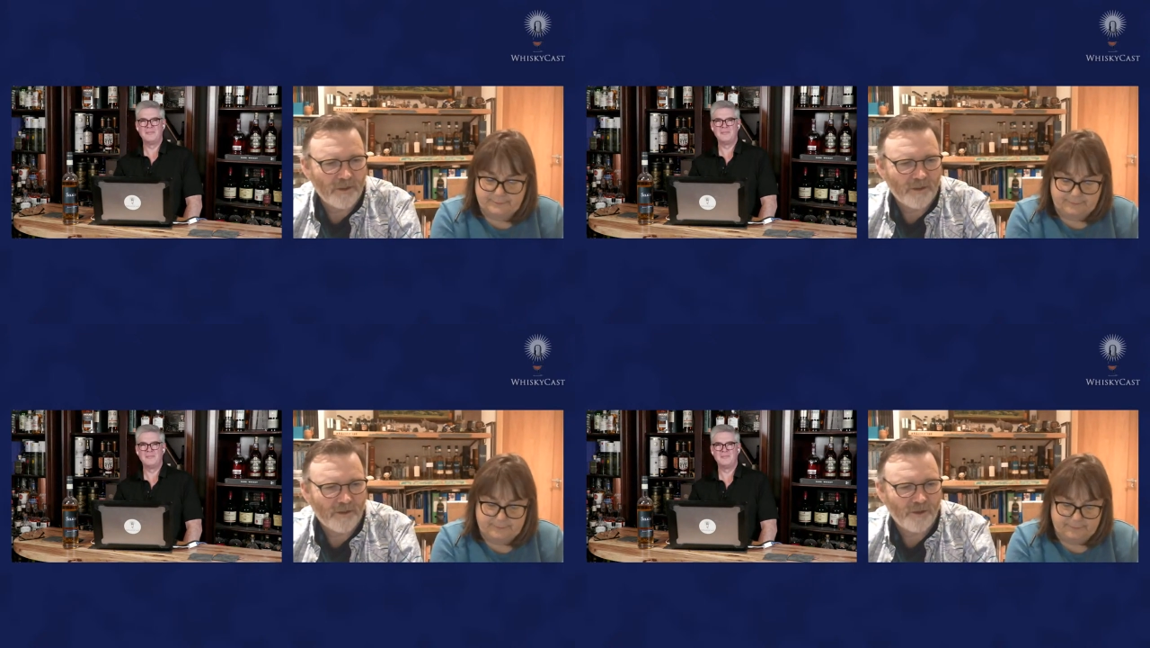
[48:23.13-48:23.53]

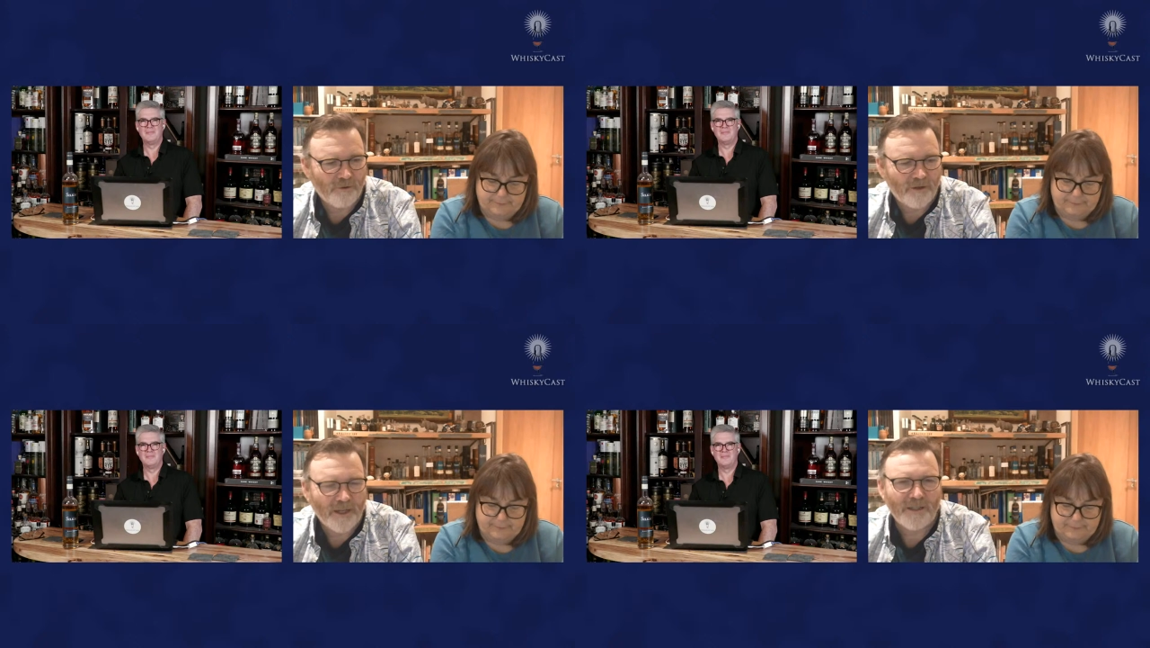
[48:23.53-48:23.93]
Speaker 1: a
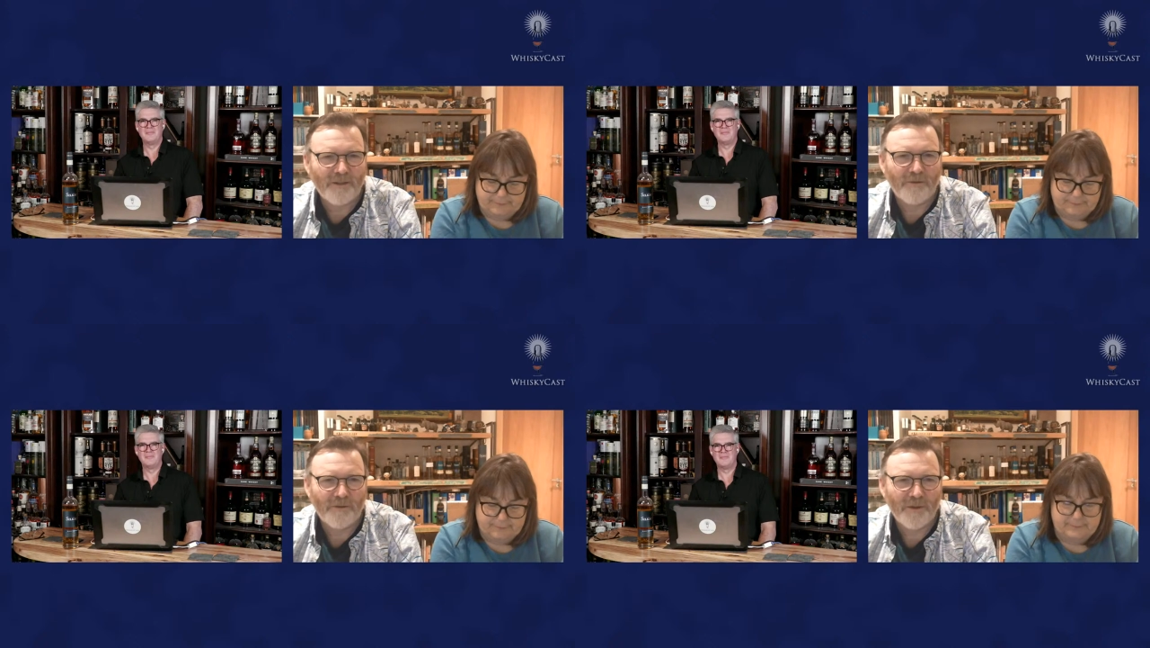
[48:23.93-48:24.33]

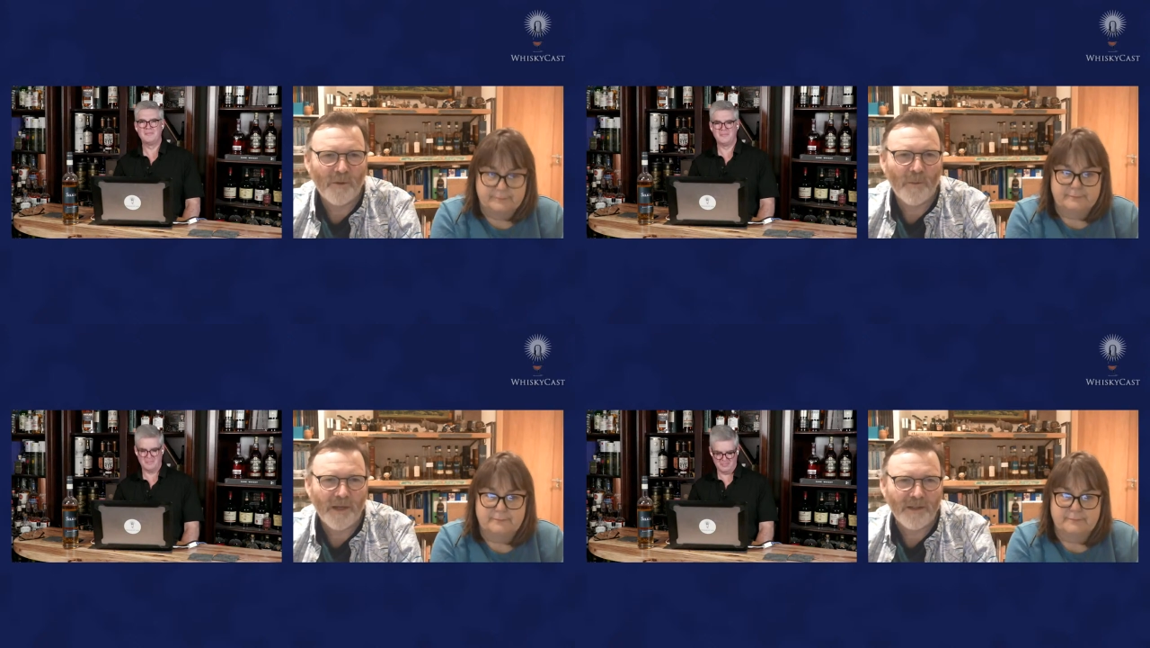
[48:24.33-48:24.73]
curator of some
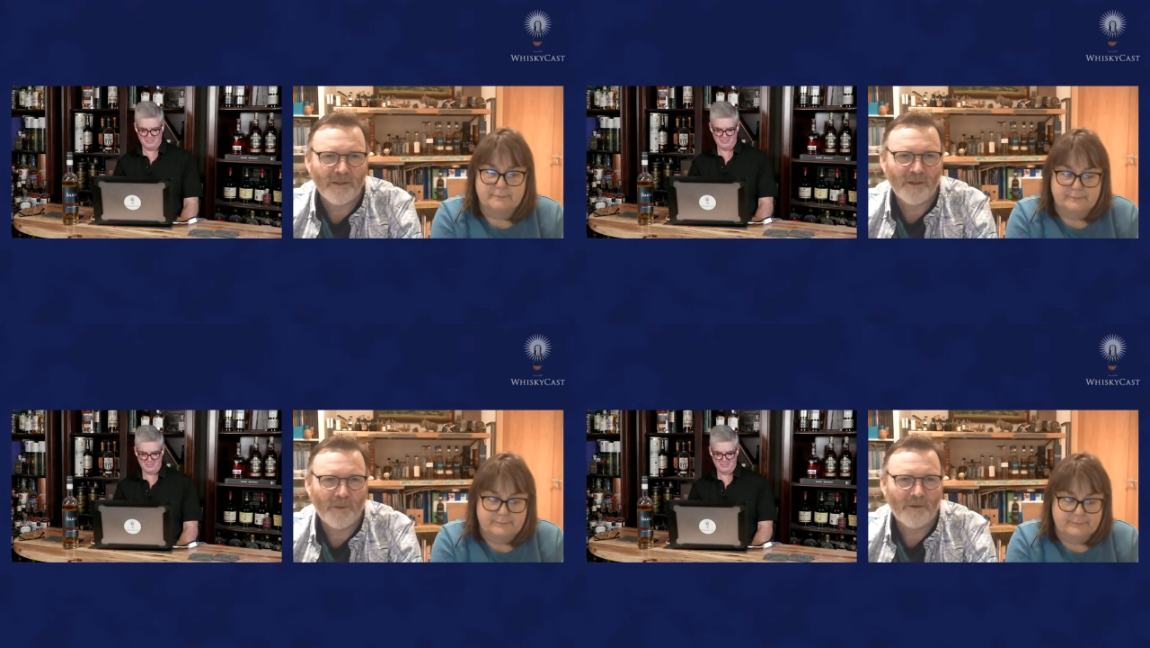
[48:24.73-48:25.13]

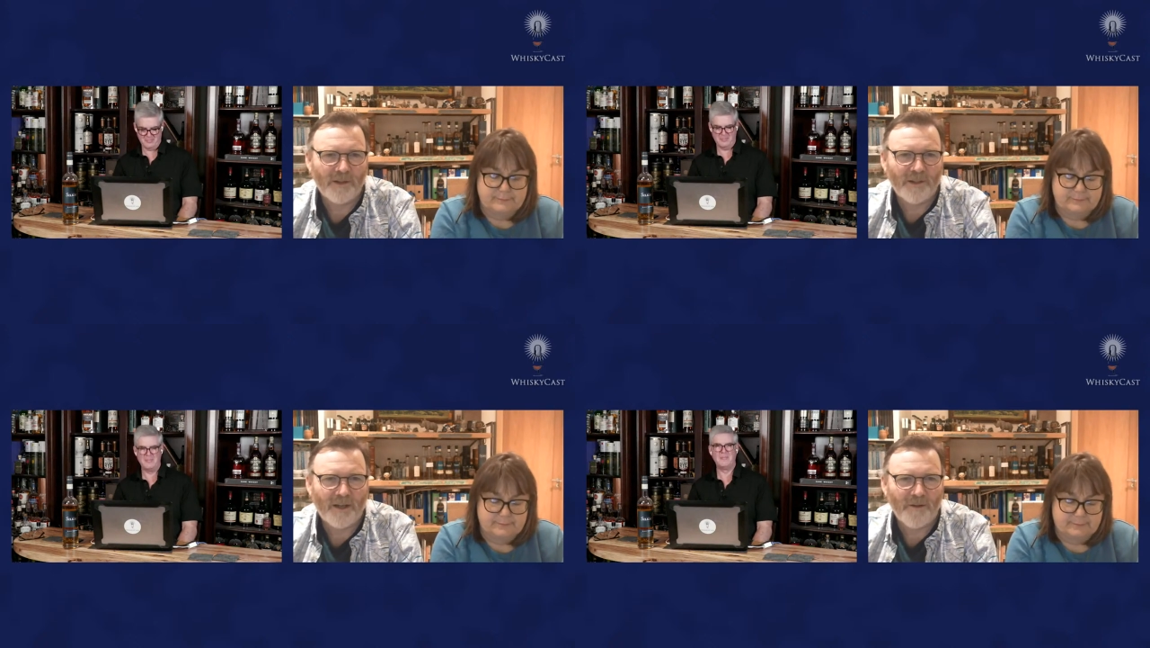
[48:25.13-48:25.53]
amazing
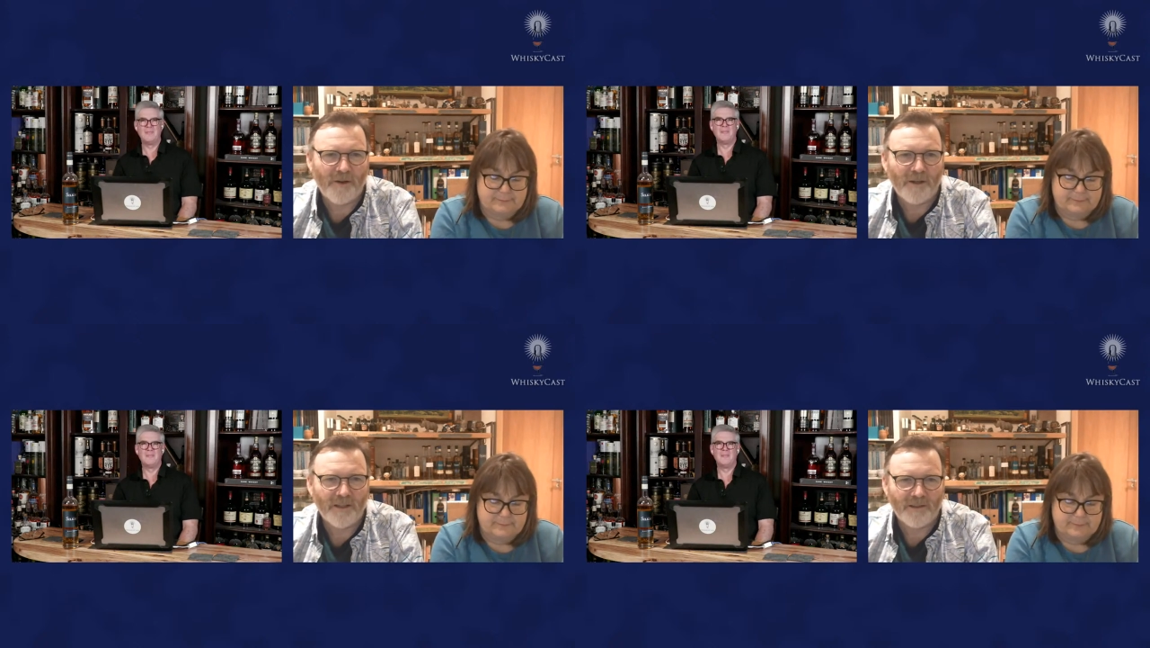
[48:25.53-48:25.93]
spirits down
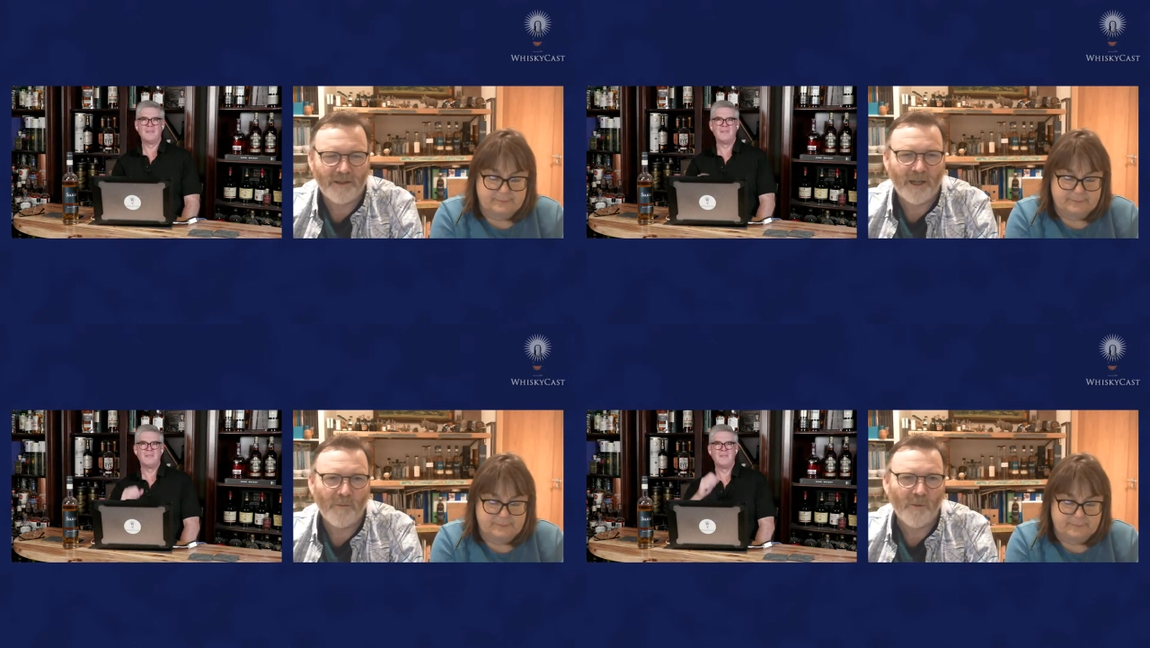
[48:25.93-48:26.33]
there in his
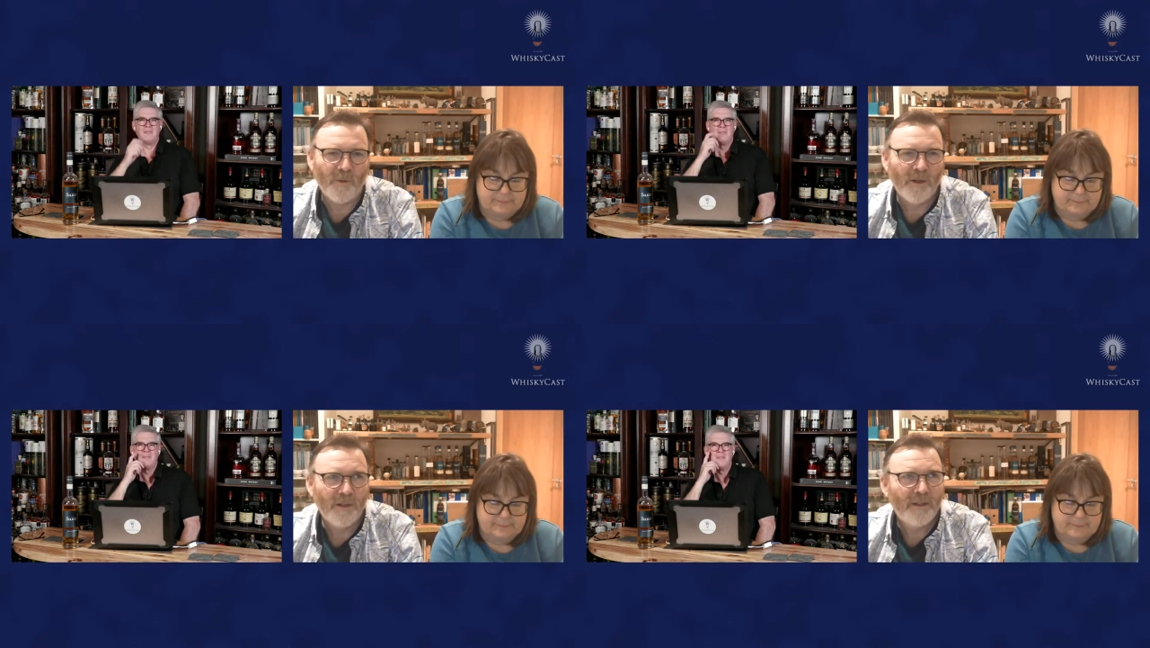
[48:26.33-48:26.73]
stable,